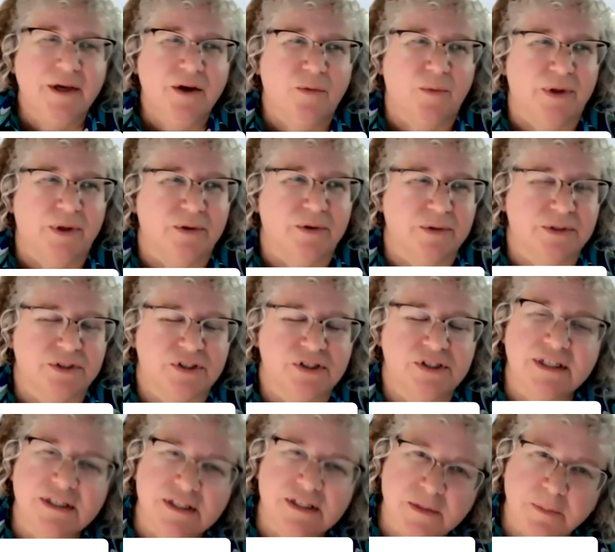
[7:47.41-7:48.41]
whether it's
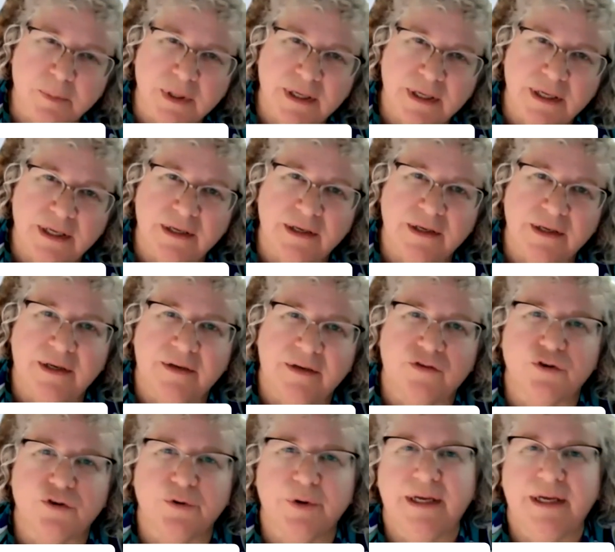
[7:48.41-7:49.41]
discipline
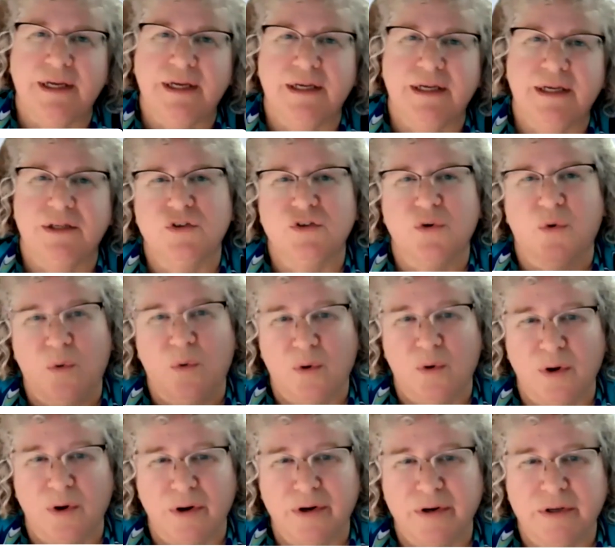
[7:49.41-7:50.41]
trends
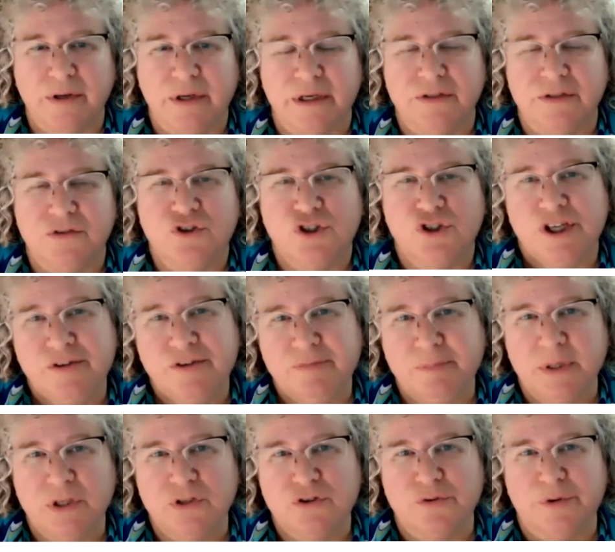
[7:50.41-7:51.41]
or
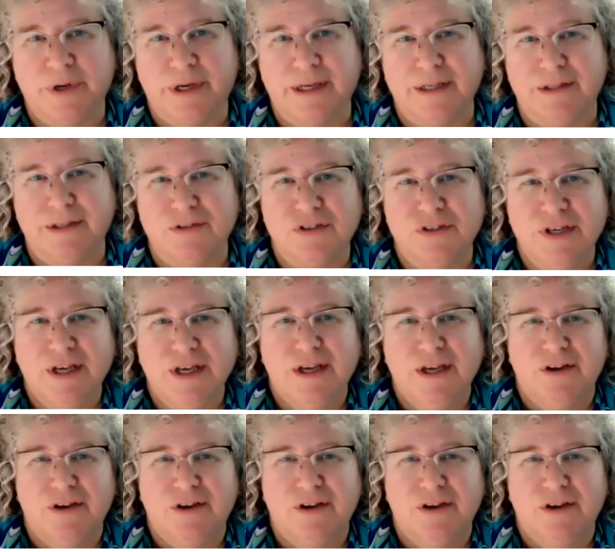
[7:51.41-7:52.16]
achievement trends,